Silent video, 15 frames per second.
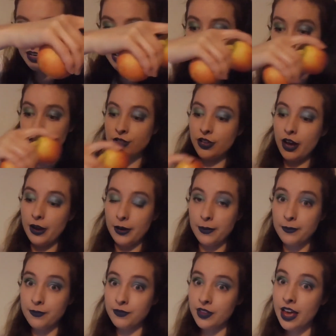So,
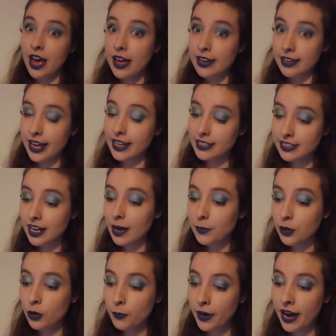next time
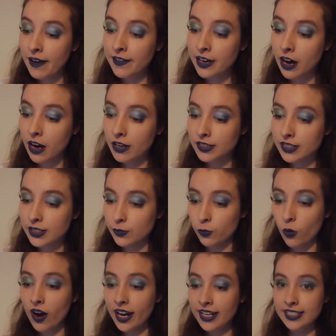your parent asks,
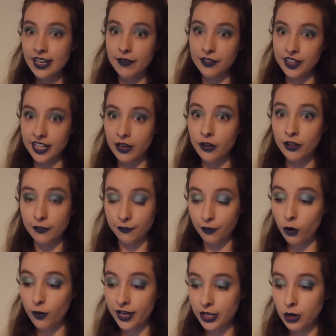why is everything on the
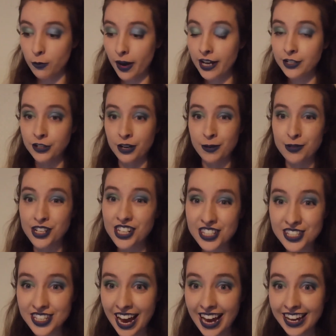floor in your bedroom, just
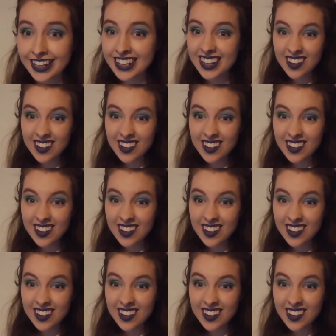say,